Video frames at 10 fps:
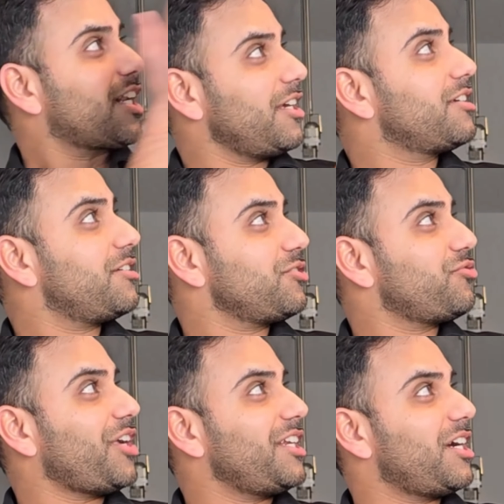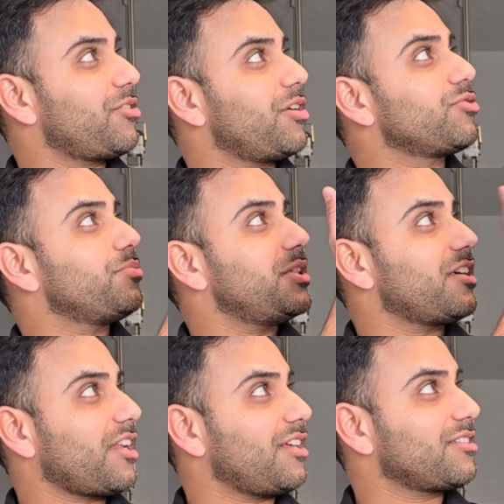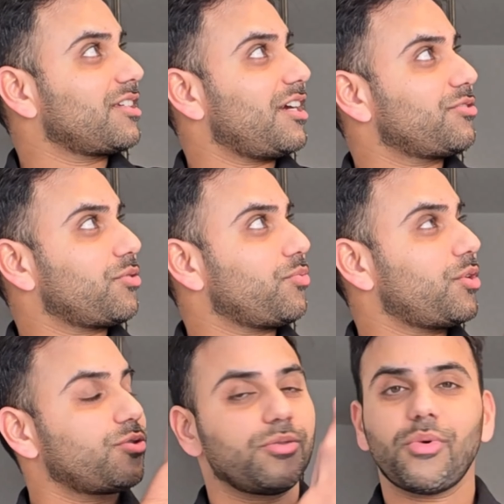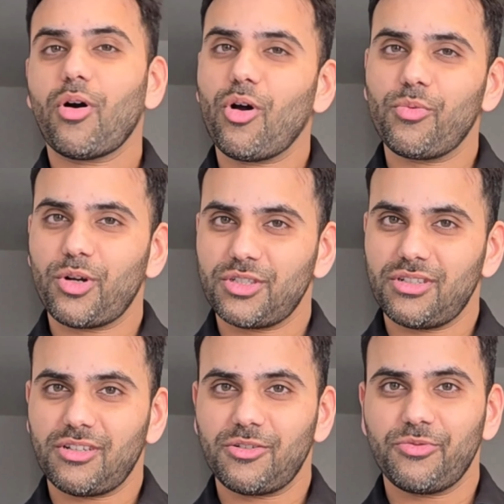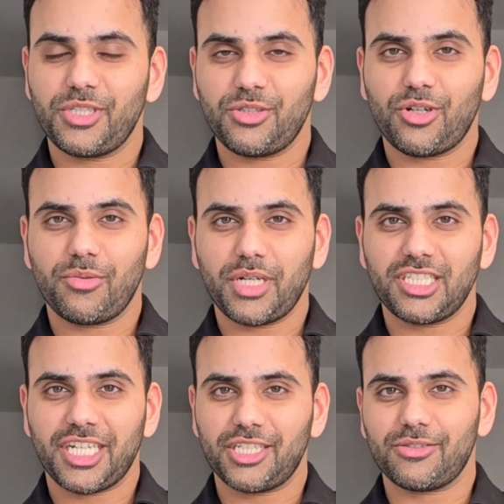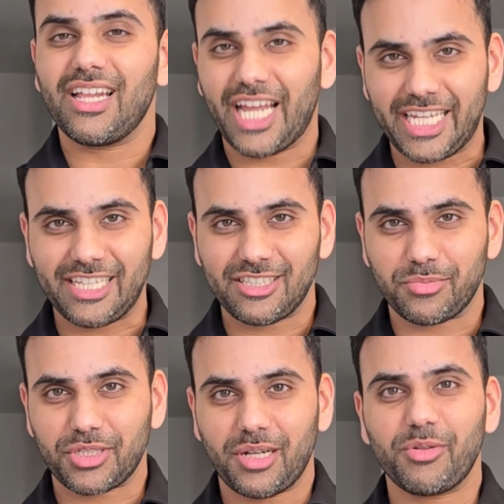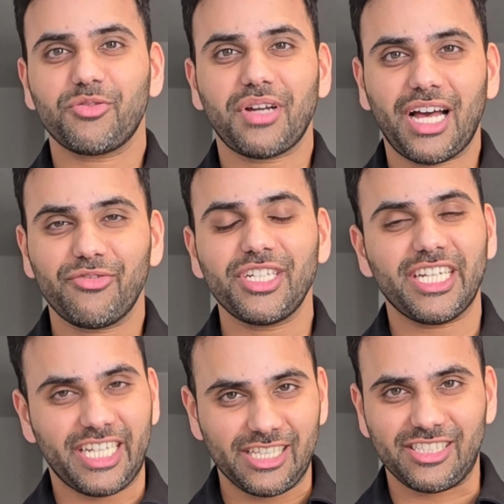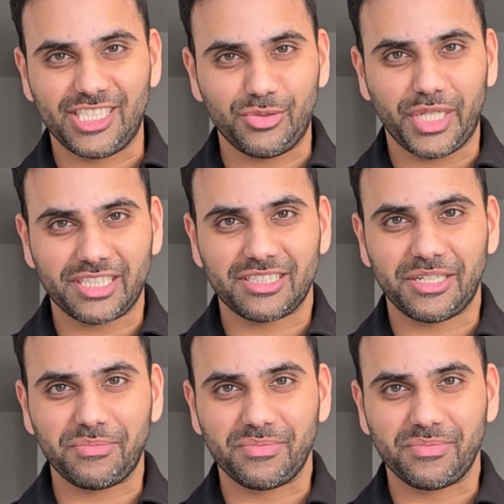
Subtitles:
Click here to find out how to build a classic casual wardrobe, or watch another video on my channel. Like and subscribe if you haven't, and I'll see you next time.